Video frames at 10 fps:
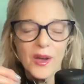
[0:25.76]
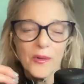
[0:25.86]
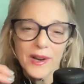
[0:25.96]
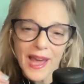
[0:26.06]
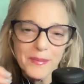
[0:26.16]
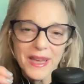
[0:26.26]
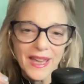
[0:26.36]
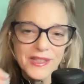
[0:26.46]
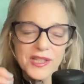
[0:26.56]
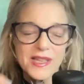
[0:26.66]
When I
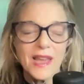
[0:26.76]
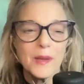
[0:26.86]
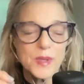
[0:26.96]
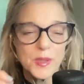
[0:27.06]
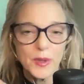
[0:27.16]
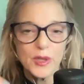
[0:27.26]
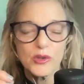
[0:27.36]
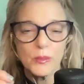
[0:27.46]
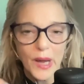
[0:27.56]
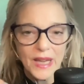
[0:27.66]
began to set up a
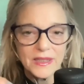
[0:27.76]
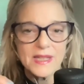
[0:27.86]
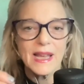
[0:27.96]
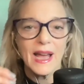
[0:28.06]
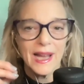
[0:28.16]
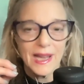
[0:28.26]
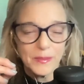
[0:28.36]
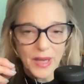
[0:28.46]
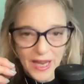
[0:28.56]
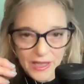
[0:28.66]
spiritual practice, I
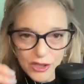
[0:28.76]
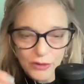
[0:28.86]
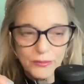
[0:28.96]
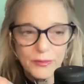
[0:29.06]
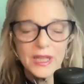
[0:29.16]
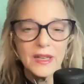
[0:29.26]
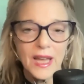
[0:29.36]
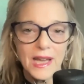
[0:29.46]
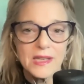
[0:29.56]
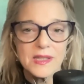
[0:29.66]
began to
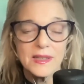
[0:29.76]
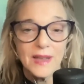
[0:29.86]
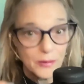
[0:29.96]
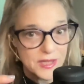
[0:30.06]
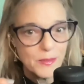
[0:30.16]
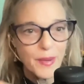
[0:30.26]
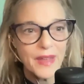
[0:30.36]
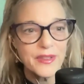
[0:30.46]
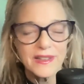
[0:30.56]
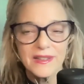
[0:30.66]
realize I was
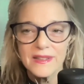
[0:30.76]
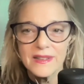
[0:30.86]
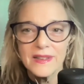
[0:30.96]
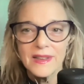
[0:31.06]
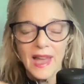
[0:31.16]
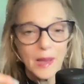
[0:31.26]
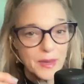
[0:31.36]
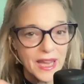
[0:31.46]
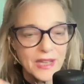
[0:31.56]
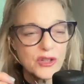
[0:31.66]
empathic. I
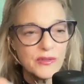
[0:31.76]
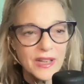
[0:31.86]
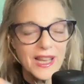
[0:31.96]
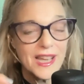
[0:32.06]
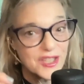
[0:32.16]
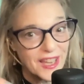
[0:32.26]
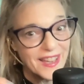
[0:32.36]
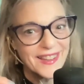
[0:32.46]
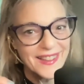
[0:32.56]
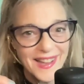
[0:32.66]
began to realize,
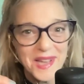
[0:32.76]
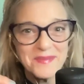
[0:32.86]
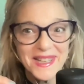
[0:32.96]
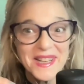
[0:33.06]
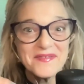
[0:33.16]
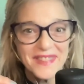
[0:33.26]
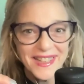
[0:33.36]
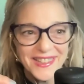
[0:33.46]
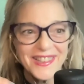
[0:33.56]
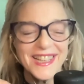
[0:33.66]
yeah, I'm in a
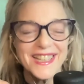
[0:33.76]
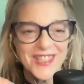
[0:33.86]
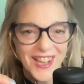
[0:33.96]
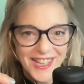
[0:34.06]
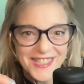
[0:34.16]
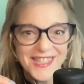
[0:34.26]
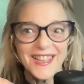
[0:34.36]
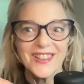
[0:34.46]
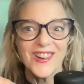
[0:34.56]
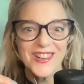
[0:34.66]
very
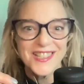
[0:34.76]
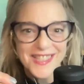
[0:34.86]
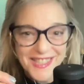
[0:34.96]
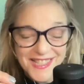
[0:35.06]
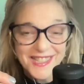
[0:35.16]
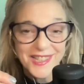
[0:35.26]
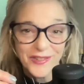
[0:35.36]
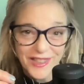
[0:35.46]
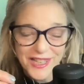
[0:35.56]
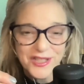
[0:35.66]
toxic, narcissistic
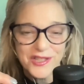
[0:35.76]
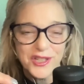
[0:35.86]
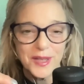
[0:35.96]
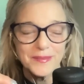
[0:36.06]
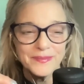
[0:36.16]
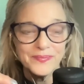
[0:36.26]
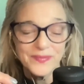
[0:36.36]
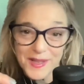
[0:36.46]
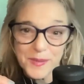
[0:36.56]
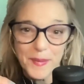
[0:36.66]
relationship.
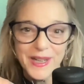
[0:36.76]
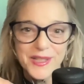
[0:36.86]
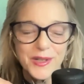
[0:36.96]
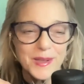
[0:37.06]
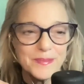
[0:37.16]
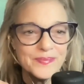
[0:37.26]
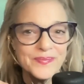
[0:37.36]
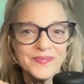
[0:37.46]
I was married to him.